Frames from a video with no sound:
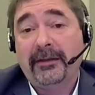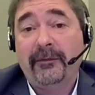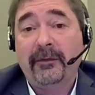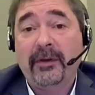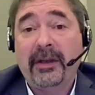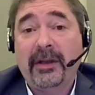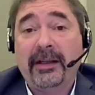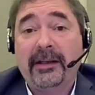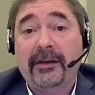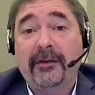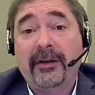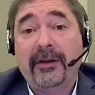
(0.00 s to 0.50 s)
If
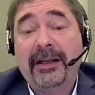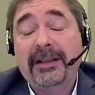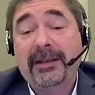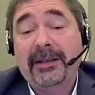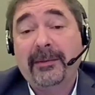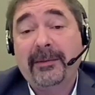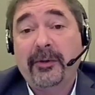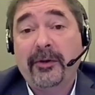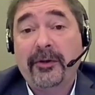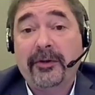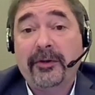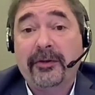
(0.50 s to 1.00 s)
you had a crazy
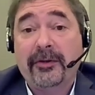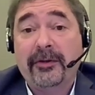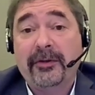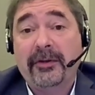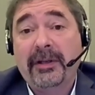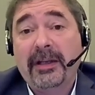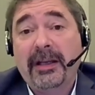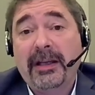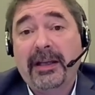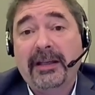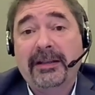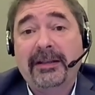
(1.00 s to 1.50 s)
person
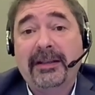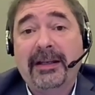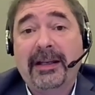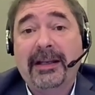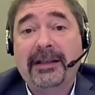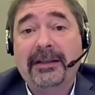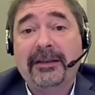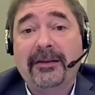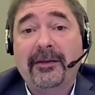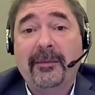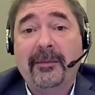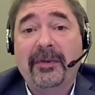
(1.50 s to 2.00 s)

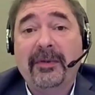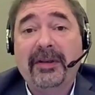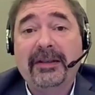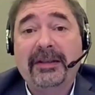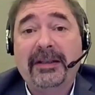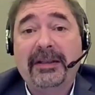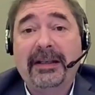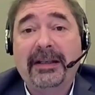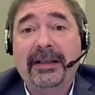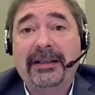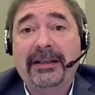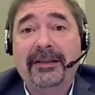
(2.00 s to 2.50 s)
saying something
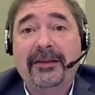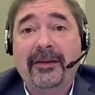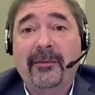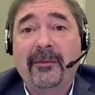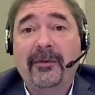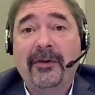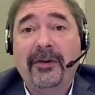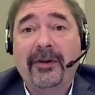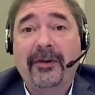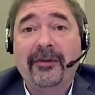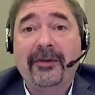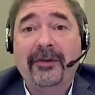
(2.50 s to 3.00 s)
silly
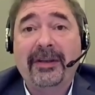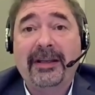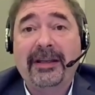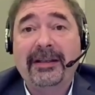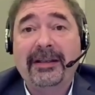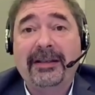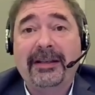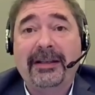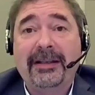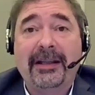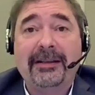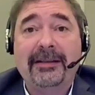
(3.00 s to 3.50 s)
somewhere on the
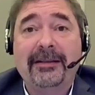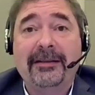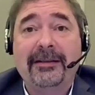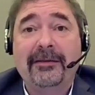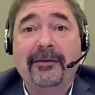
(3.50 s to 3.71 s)
internet,